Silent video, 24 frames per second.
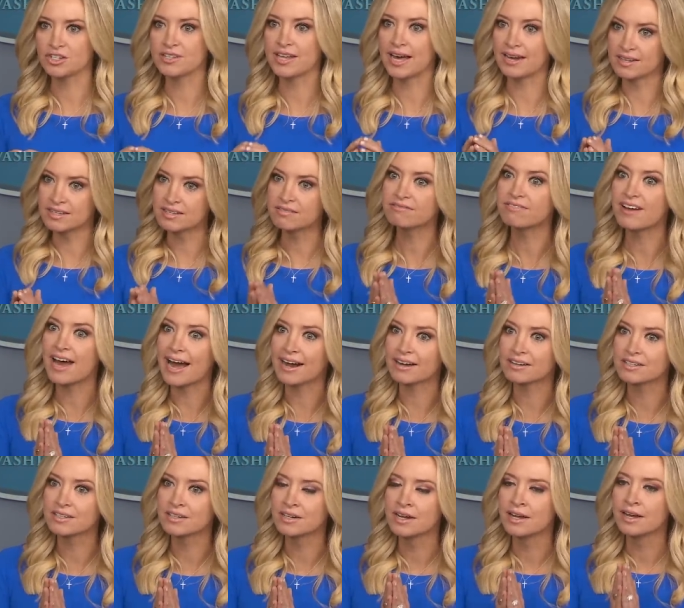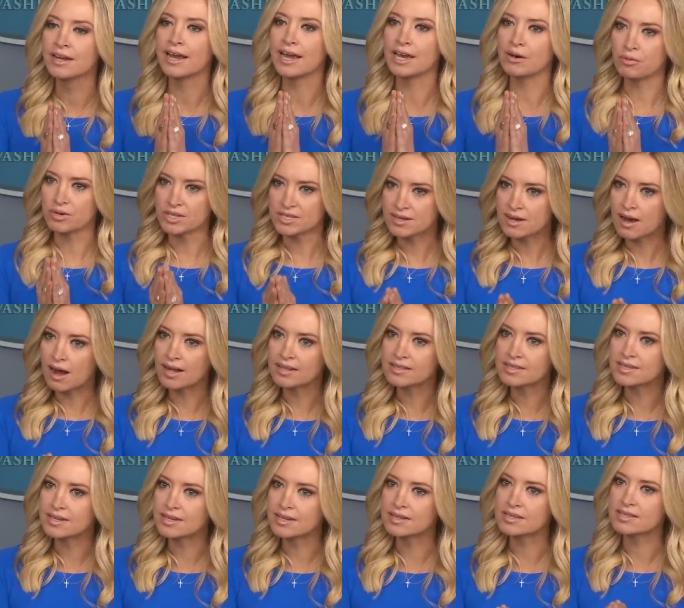That is a fact. In
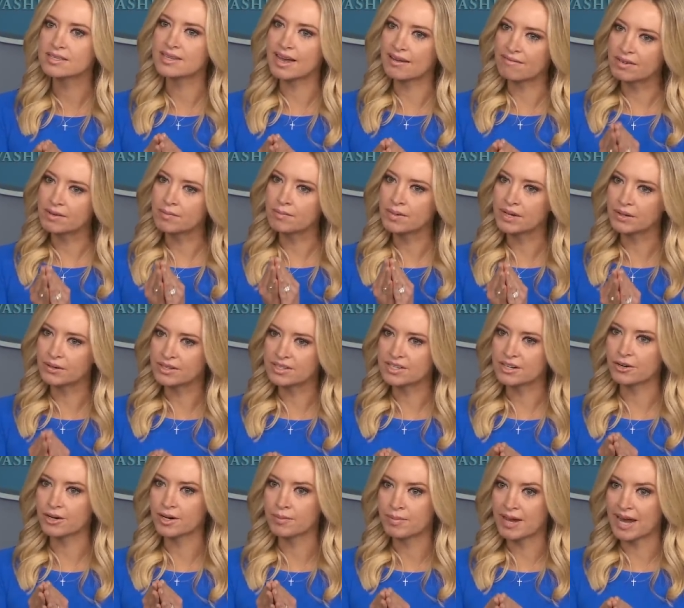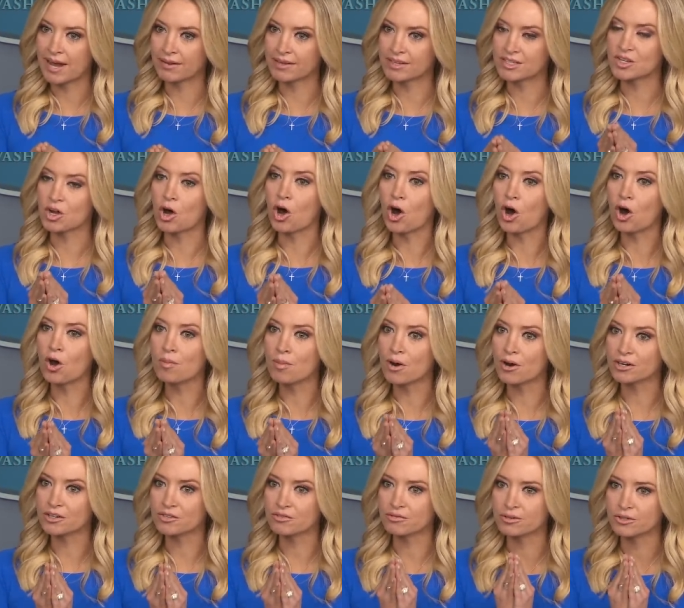Wisconsin, seven military ballots, all
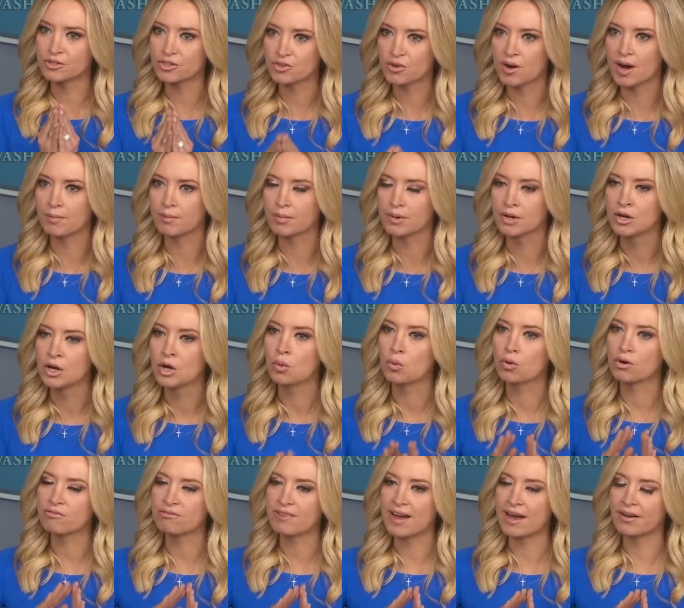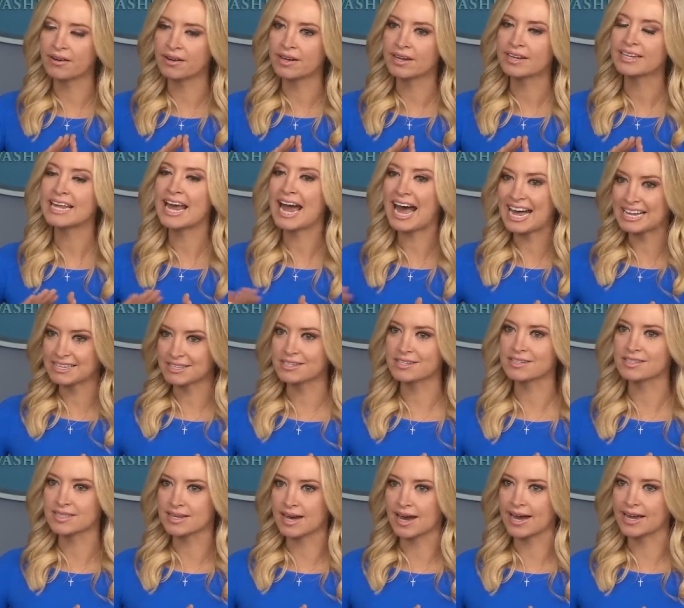marked for Trump, were found cast
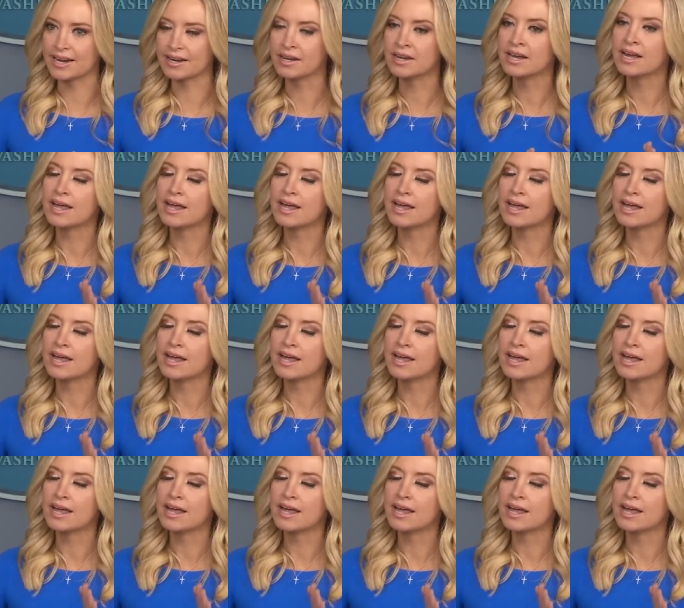aside.